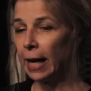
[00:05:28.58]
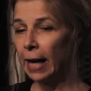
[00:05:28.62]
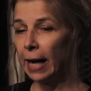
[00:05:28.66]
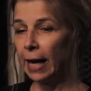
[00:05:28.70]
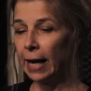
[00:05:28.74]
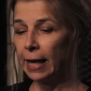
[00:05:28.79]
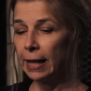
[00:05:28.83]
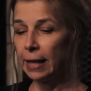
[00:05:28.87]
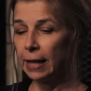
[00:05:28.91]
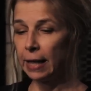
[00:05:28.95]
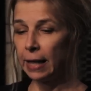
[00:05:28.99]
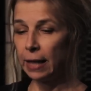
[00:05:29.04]

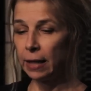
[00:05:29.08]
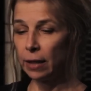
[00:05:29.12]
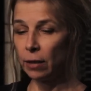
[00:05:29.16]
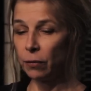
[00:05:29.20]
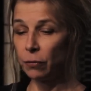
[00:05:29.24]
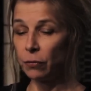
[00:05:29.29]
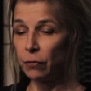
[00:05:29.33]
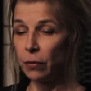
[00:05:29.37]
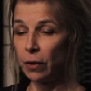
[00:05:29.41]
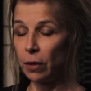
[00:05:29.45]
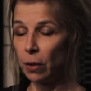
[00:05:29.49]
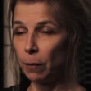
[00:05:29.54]
And then the
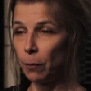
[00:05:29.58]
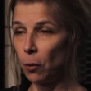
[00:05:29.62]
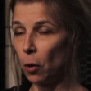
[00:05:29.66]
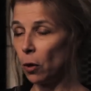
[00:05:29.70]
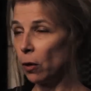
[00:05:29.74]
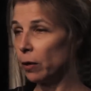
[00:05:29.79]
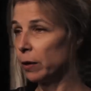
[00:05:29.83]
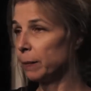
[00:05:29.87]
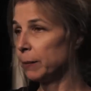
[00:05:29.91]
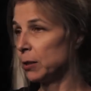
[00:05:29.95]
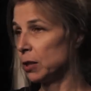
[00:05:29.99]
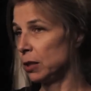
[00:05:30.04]
film,
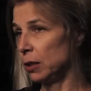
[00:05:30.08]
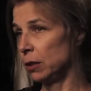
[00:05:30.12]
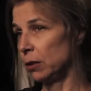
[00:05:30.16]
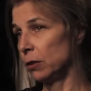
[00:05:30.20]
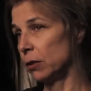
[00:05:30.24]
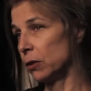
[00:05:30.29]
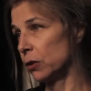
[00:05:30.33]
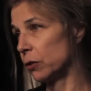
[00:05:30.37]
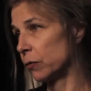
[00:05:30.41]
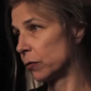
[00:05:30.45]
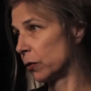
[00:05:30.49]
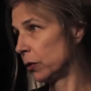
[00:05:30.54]
all the
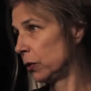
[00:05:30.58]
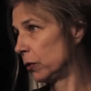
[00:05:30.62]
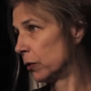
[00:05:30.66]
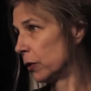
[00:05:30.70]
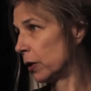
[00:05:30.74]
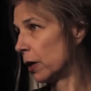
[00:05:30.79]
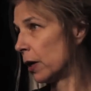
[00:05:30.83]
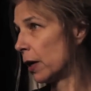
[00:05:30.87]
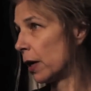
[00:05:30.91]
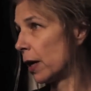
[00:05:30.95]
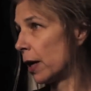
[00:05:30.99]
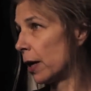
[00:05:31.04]
materials for You
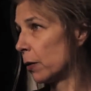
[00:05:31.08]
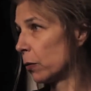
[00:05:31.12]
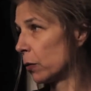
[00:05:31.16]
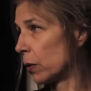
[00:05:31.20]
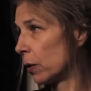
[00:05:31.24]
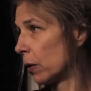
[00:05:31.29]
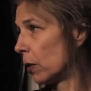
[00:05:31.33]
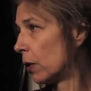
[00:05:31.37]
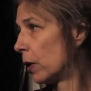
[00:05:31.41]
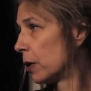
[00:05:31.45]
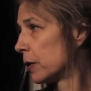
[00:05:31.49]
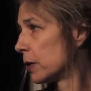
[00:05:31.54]
Are Not I
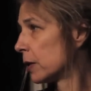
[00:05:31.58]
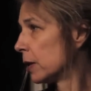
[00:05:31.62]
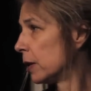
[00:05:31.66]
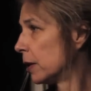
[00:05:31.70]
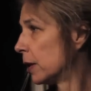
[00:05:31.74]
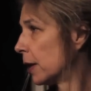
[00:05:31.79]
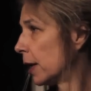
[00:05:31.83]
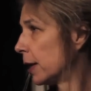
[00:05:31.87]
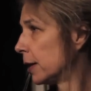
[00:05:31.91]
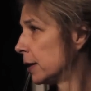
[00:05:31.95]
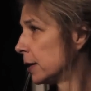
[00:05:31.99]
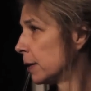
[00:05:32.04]
were lost
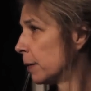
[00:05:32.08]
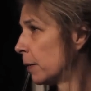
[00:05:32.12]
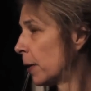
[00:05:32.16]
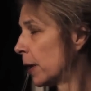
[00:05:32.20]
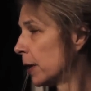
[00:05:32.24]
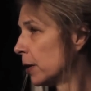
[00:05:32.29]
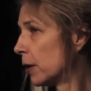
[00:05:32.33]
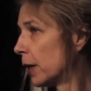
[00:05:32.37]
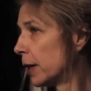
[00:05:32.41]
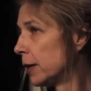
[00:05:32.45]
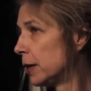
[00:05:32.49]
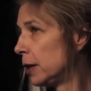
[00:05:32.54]
in 19,
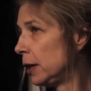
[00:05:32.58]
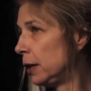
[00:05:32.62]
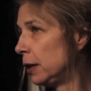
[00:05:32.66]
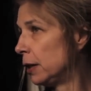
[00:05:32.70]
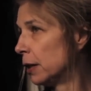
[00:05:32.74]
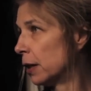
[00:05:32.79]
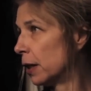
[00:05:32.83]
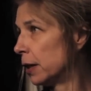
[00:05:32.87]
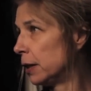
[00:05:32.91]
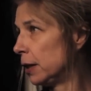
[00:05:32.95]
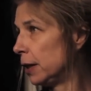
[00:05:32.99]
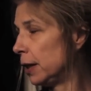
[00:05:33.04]
around
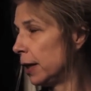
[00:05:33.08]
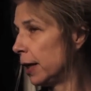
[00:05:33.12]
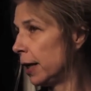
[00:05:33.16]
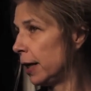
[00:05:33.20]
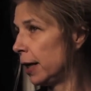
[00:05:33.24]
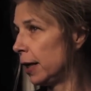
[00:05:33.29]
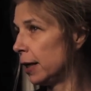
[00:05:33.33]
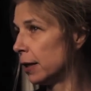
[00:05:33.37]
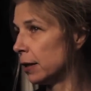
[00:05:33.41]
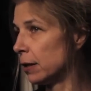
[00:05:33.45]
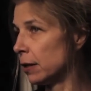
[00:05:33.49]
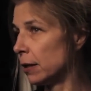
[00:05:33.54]

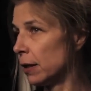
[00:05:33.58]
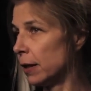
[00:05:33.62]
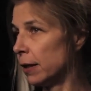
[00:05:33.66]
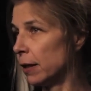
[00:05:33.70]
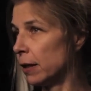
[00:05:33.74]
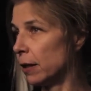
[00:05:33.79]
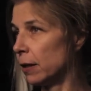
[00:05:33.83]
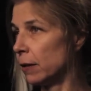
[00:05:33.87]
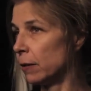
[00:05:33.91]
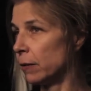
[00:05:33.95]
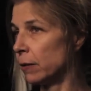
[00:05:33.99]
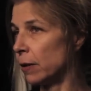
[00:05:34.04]
1998,
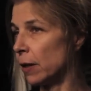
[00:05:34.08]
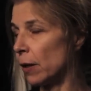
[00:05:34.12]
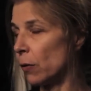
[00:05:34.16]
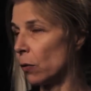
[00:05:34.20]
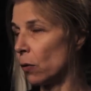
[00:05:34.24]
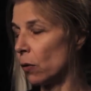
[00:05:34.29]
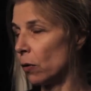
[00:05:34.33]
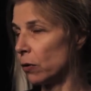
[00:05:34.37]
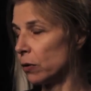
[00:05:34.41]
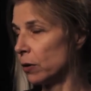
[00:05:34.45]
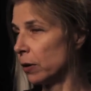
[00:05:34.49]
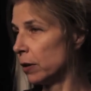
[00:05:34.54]
and they
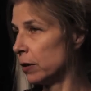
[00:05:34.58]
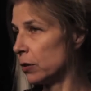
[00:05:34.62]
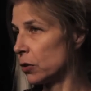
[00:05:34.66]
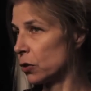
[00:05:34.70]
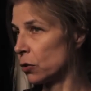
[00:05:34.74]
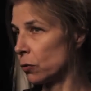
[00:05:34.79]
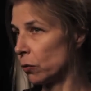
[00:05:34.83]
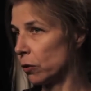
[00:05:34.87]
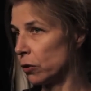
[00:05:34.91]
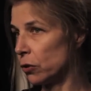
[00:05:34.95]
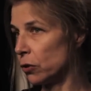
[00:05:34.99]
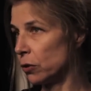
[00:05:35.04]
were all in a
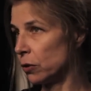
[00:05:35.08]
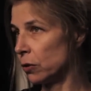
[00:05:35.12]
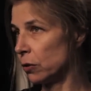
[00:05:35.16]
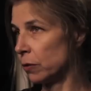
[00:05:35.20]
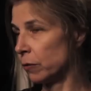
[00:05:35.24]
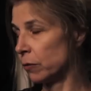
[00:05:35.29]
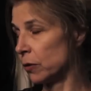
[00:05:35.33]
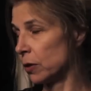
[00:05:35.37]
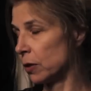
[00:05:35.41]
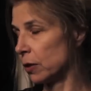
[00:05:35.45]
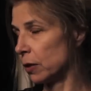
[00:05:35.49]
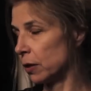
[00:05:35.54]
storage
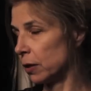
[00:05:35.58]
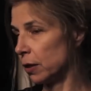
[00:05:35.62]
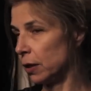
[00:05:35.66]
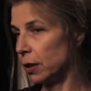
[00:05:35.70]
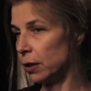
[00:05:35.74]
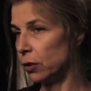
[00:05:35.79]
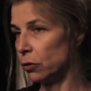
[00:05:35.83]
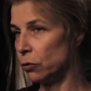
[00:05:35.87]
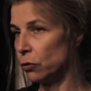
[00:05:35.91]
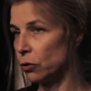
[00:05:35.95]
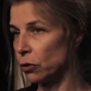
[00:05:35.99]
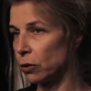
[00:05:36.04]
facility
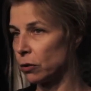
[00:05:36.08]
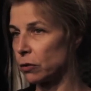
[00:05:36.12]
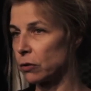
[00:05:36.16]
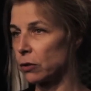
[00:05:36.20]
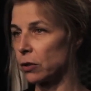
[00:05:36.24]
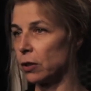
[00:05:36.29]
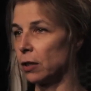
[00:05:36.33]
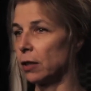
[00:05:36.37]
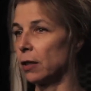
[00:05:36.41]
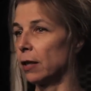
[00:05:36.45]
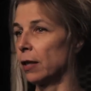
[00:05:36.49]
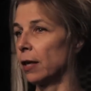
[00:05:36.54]
in New
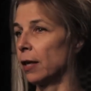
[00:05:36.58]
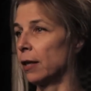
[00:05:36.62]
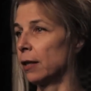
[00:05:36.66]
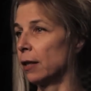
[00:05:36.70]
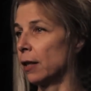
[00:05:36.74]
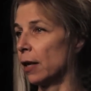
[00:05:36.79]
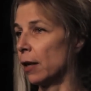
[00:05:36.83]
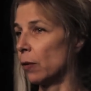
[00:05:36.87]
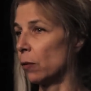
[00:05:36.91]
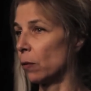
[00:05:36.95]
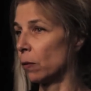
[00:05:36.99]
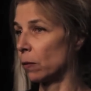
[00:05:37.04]
Jersey,
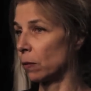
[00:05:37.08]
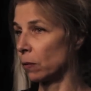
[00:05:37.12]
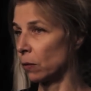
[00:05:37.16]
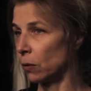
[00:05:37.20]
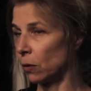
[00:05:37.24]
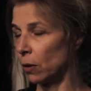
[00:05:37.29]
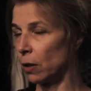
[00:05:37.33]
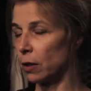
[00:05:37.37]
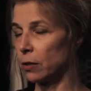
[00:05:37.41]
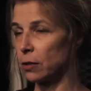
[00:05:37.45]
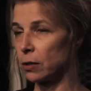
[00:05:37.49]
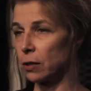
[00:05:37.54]
and they were
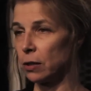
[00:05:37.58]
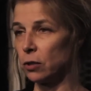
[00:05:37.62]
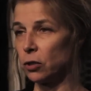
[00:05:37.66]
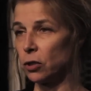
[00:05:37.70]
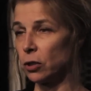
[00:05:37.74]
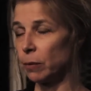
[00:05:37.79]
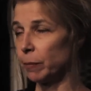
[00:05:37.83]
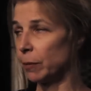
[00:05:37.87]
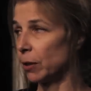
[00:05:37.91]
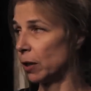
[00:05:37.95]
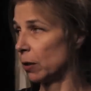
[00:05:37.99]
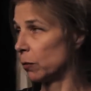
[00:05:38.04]
lost. And
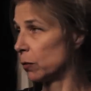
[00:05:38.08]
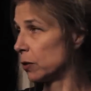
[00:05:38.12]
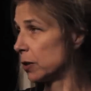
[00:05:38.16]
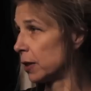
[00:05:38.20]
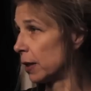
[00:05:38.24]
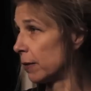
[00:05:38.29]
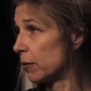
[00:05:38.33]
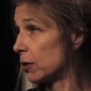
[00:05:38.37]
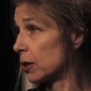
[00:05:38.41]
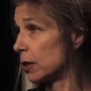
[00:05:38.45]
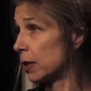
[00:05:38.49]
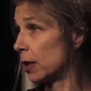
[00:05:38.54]
Jim and I were
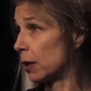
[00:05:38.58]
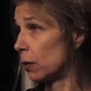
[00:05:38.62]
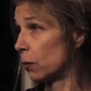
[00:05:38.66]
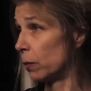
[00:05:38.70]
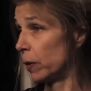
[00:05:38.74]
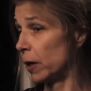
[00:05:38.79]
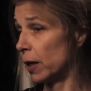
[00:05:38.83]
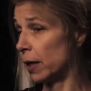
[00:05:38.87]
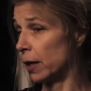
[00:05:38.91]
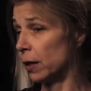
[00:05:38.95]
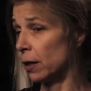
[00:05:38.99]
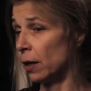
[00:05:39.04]
devastated.
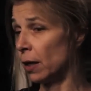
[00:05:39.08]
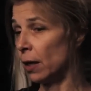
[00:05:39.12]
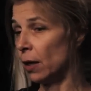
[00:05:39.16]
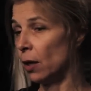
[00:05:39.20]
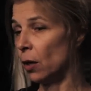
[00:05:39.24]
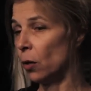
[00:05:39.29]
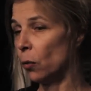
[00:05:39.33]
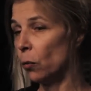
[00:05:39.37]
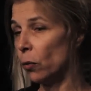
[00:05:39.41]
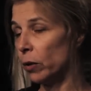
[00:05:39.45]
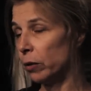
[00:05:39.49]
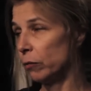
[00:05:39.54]
We had
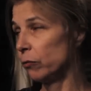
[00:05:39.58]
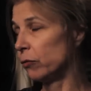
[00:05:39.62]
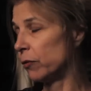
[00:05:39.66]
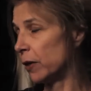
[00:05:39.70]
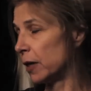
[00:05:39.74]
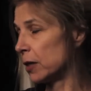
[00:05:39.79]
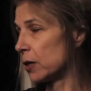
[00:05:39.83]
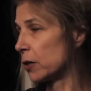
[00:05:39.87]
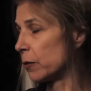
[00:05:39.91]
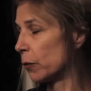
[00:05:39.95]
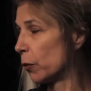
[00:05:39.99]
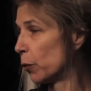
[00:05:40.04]
one
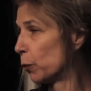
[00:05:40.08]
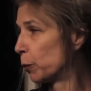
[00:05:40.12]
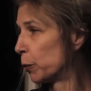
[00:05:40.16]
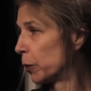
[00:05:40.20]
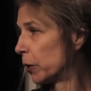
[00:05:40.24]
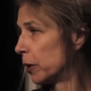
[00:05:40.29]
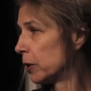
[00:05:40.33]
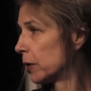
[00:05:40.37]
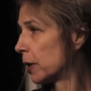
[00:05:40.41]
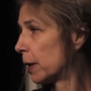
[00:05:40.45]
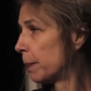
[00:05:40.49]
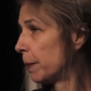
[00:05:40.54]
festival
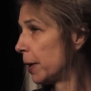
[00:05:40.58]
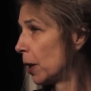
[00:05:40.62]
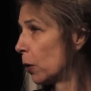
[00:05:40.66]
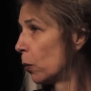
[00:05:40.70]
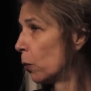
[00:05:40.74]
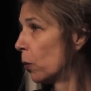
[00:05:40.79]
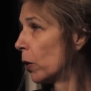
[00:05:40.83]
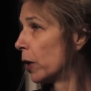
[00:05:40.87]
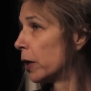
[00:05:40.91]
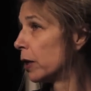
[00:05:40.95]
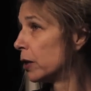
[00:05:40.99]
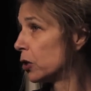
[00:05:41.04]
print. I made a
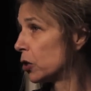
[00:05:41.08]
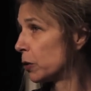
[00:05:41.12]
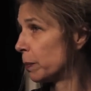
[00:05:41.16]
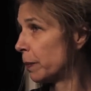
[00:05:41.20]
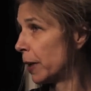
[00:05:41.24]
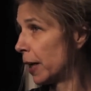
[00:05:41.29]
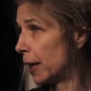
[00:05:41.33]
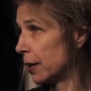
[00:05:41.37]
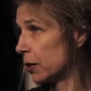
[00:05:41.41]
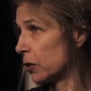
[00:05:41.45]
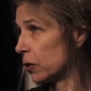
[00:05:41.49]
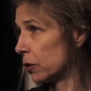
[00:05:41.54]
one-inch
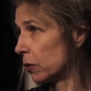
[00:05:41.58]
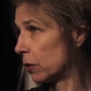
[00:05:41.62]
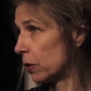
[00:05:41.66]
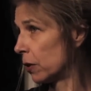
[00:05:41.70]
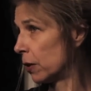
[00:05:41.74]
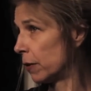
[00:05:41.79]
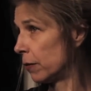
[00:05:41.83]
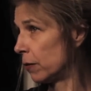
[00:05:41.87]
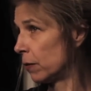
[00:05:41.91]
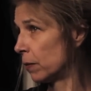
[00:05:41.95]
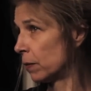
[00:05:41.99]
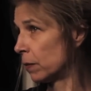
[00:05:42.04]
master
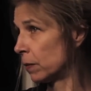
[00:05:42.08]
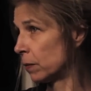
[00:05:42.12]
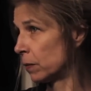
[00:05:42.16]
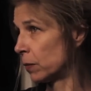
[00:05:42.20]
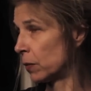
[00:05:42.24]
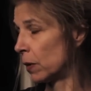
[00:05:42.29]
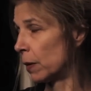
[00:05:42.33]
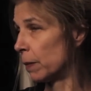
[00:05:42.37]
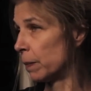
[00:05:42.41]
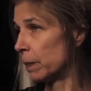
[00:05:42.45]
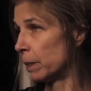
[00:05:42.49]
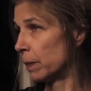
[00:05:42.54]
of,
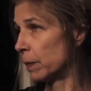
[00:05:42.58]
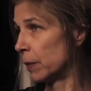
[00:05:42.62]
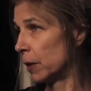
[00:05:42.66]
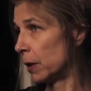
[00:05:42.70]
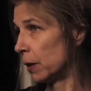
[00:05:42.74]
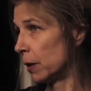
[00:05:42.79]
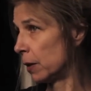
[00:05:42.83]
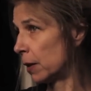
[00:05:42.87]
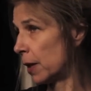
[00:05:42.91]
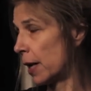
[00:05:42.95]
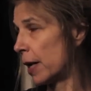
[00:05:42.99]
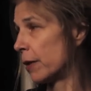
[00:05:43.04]
from
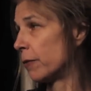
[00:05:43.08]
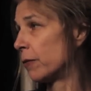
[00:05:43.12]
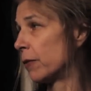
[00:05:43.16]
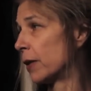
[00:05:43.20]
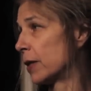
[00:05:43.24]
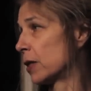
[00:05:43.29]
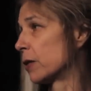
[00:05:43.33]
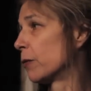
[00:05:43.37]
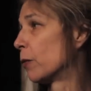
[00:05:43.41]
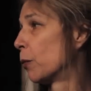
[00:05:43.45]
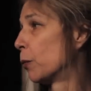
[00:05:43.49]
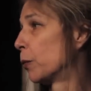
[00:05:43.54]
that
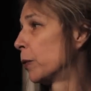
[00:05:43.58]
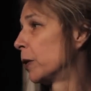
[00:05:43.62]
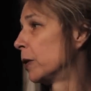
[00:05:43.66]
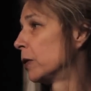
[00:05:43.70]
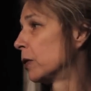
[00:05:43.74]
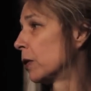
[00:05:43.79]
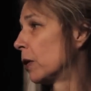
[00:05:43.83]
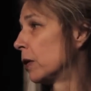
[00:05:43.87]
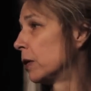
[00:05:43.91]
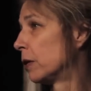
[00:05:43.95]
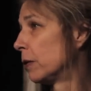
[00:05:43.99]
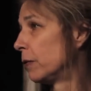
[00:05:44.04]
festival
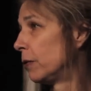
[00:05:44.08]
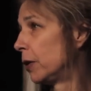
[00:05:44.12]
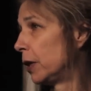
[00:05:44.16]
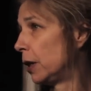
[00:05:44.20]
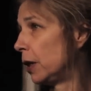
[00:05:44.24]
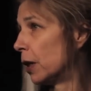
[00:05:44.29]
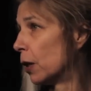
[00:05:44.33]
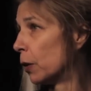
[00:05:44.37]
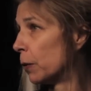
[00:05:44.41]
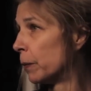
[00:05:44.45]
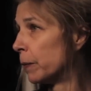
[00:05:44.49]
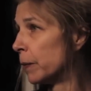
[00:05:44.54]
print onto
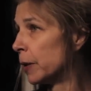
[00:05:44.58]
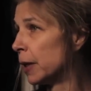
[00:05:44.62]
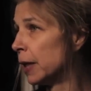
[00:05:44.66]
video.